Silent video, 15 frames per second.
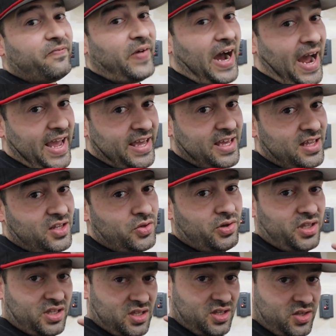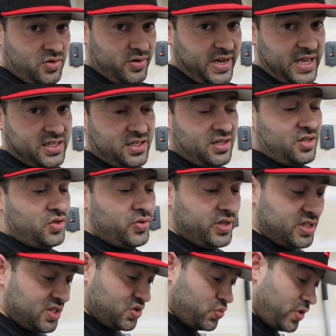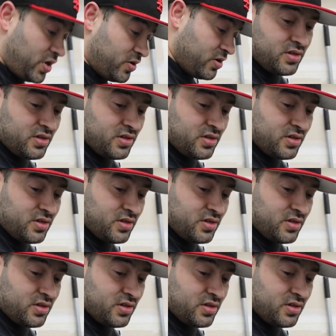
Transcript: I can do it, you guys can do it as well.